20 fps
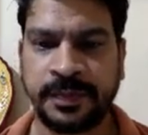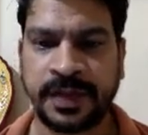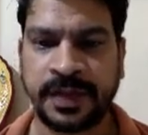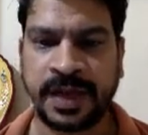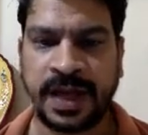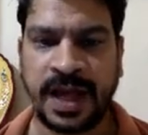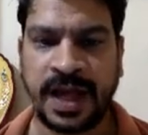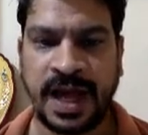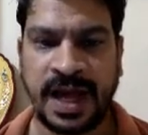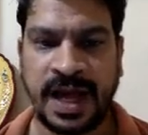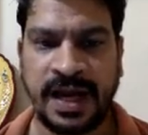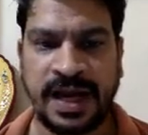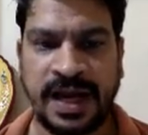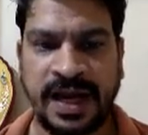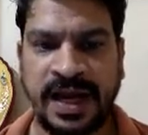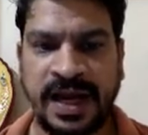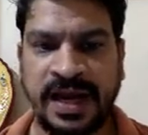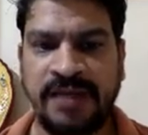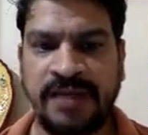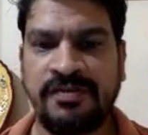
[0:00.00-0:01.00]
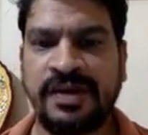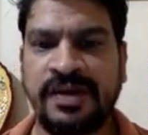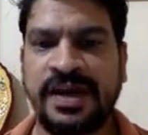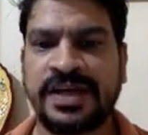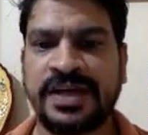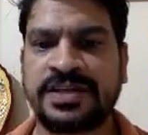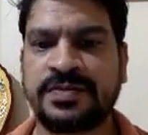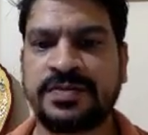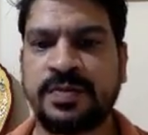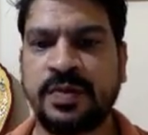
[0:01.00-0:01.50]
and again we'll
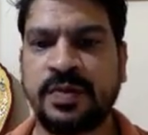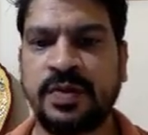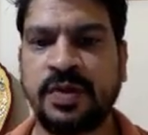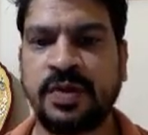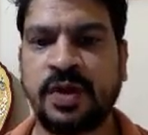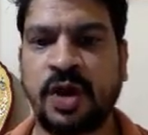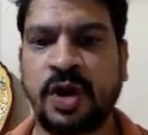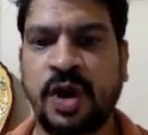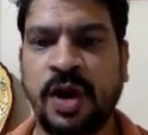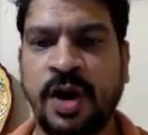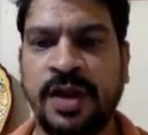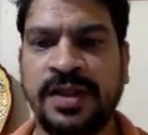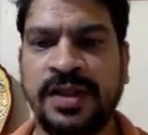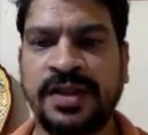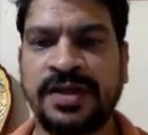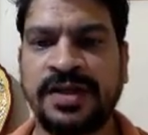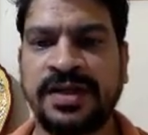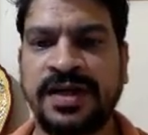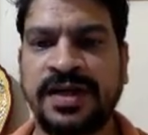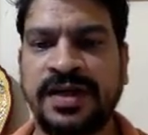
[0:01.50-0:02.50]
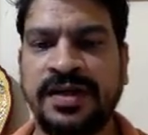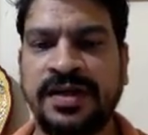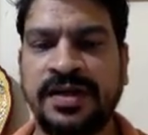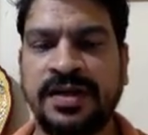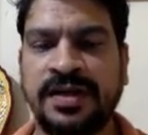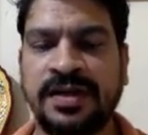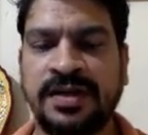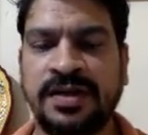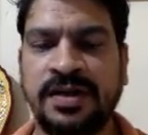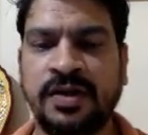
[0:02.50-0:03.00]
explore all the
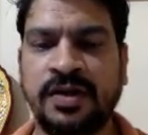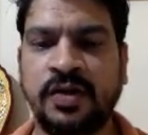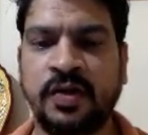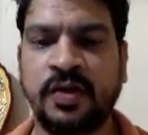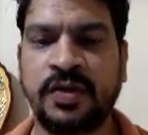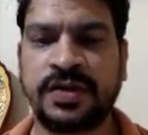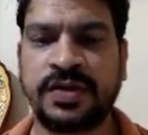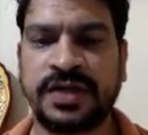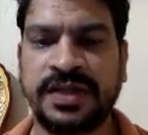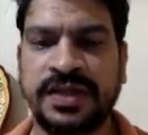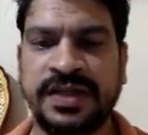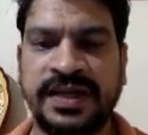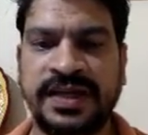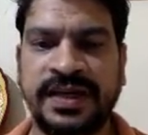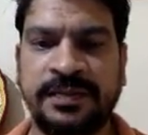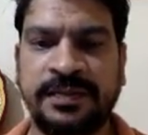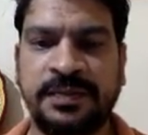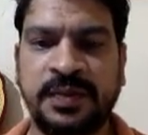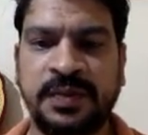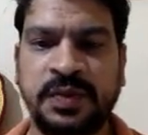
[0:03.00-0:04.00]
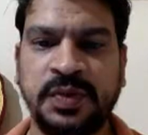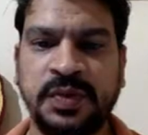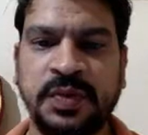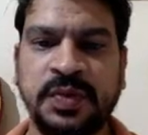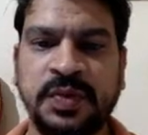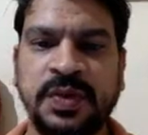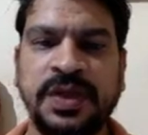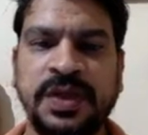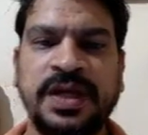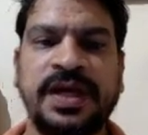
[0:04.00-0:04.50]
nodes in the depth 2.
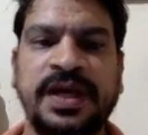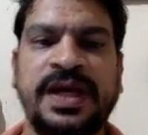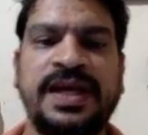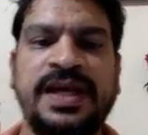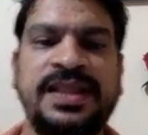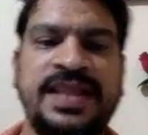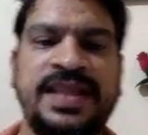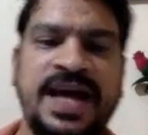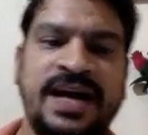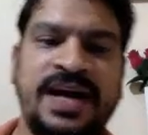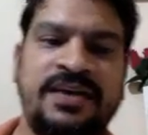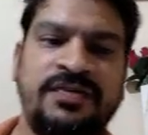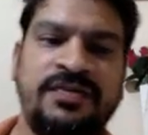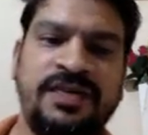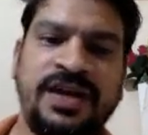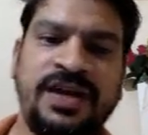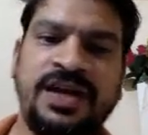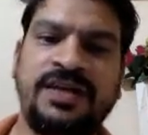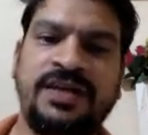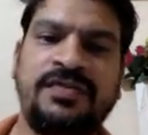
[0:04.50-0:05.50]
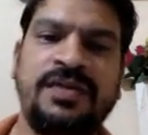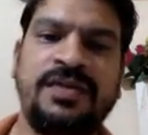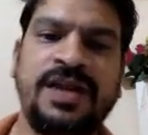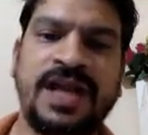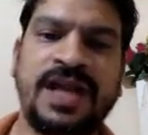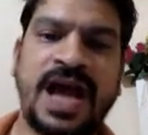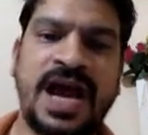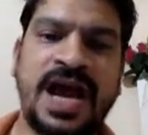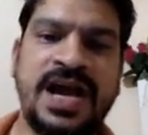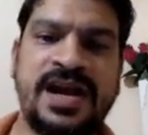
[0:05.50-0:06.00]
In that way it will
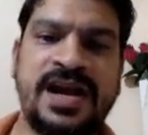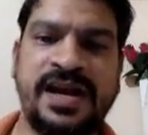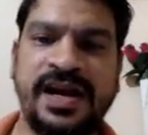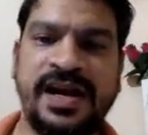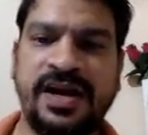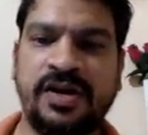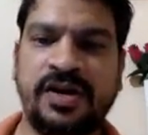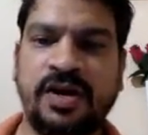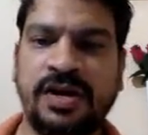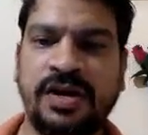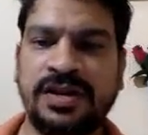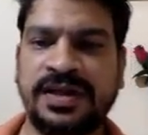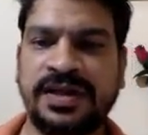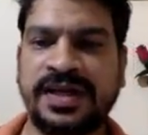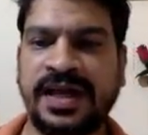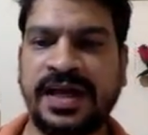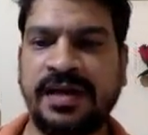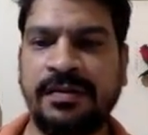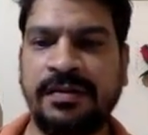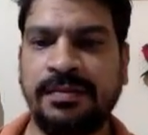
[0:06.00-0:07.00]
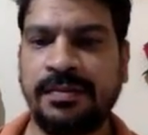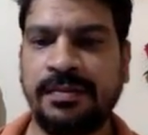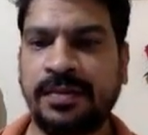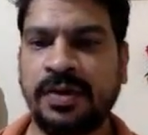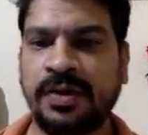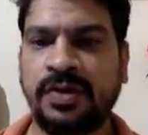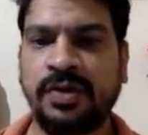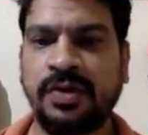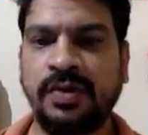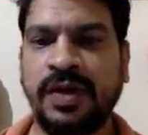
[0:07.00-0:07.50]
iterate all the time
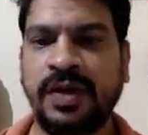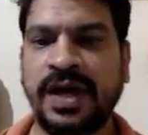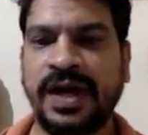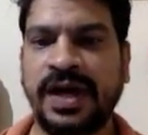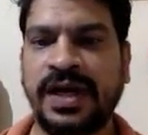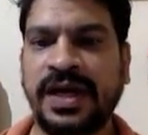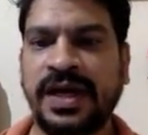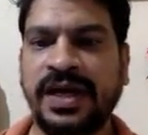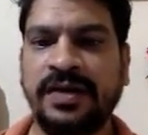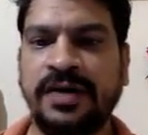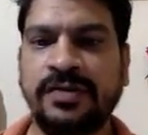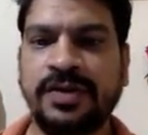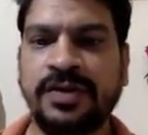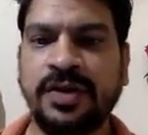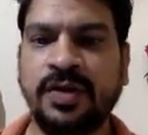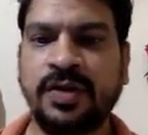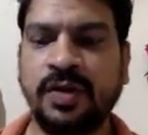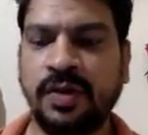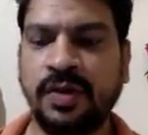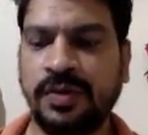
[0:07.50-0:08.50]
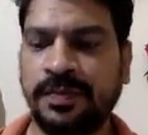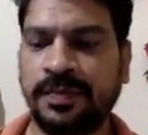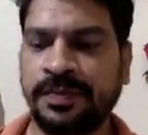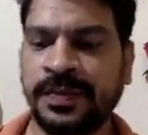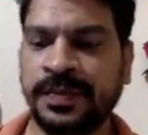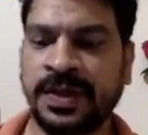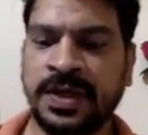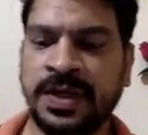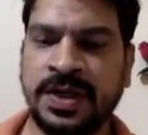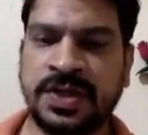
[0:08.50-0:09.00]
to get into the goal.
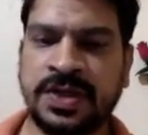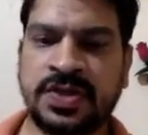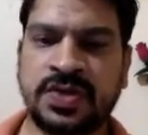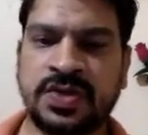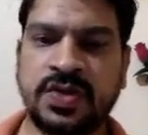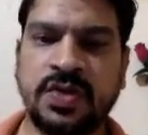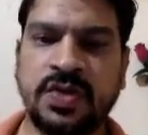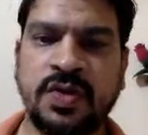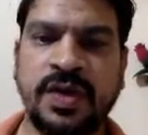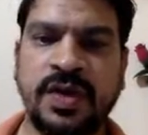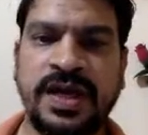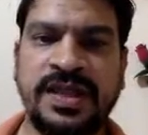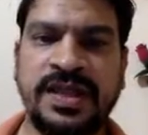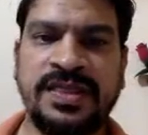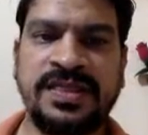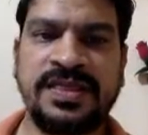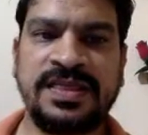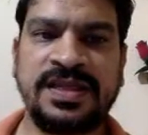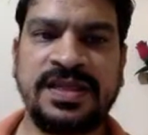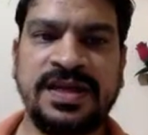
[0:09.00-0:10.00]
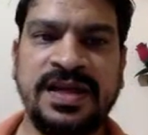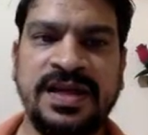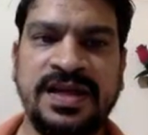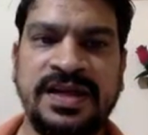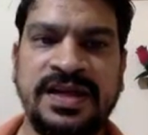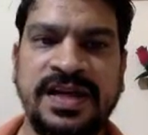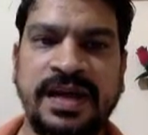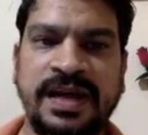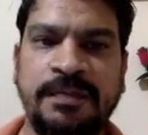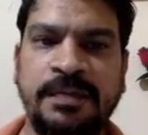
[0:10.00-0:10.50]
So in the
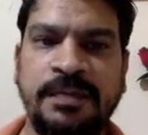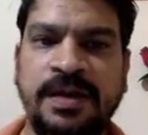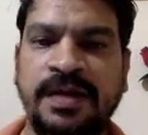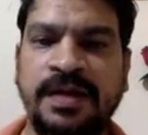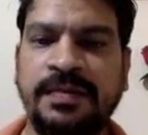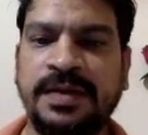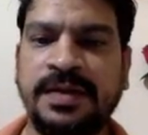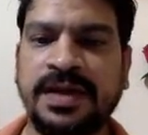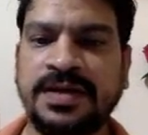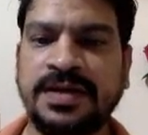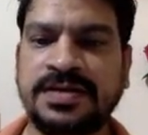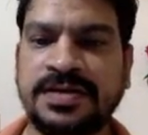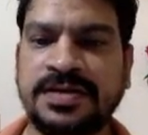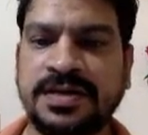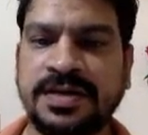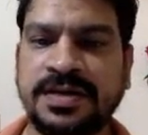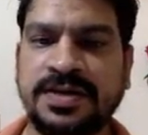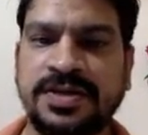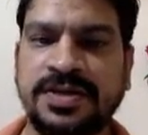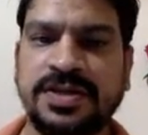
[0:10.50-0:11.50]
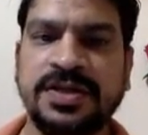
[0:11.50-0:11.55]
depth limited search,